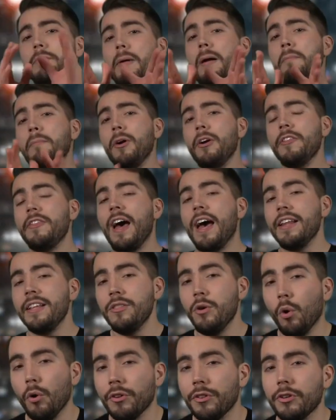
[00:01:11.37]
Remember that
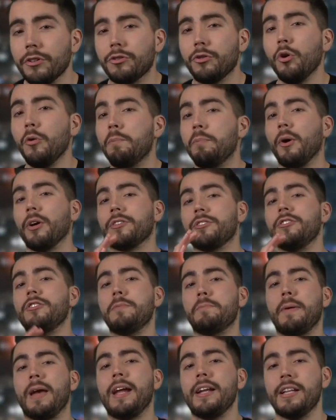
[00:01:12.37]
in order to
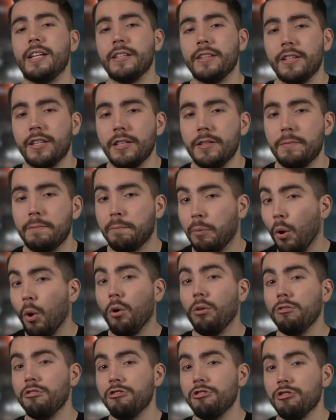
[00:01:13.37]
participate in these
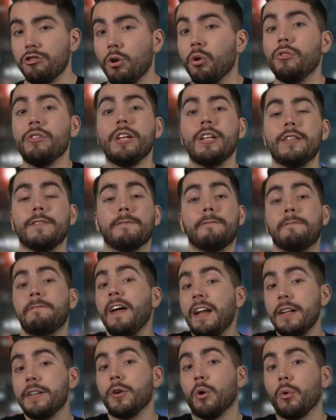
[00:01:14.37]
polls, you'll need
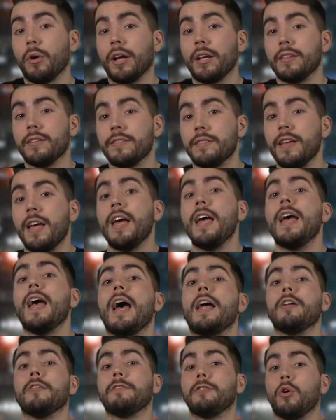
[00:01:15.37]
fan tokens.
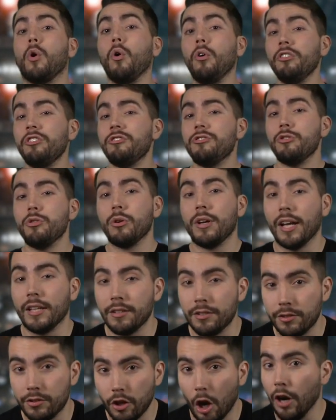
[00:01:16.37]
And of course, you
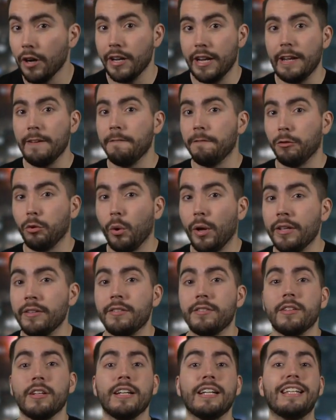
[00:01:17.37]
can start
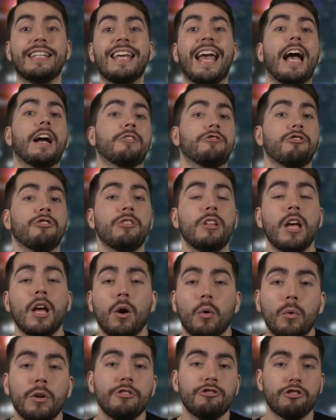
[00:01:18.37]
influencing the action
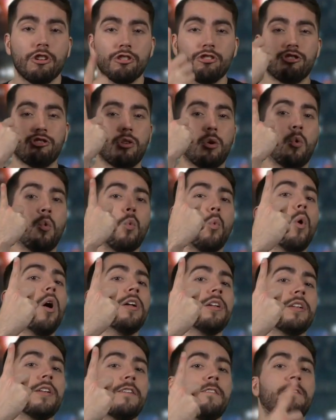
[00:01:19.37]
with just
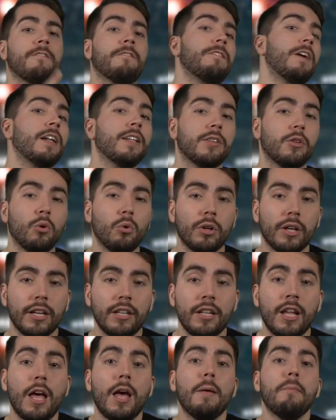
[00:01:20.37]
one fan
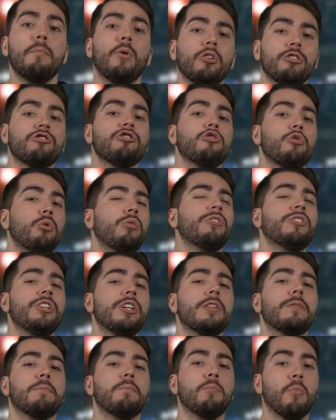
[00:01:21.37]
token, but you'll
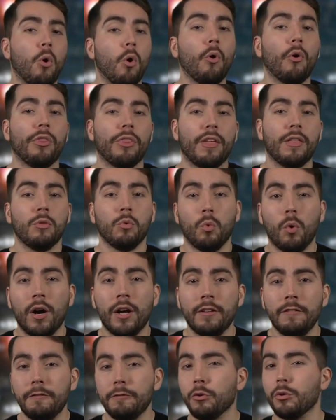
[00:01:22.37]
need more than
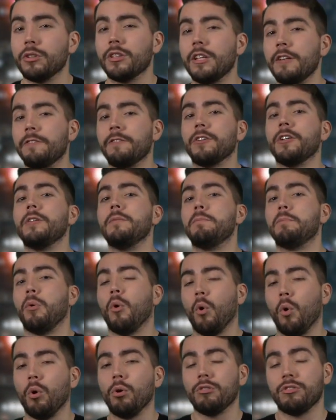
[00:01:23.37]
one for different
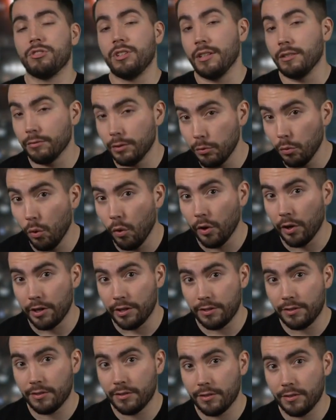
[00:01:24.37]
polls and
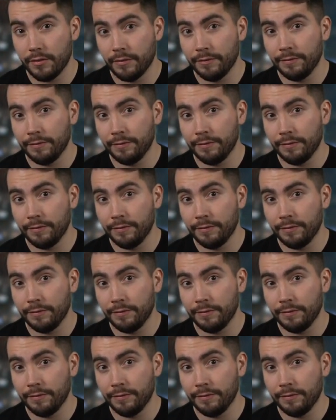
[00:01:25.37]
rewards.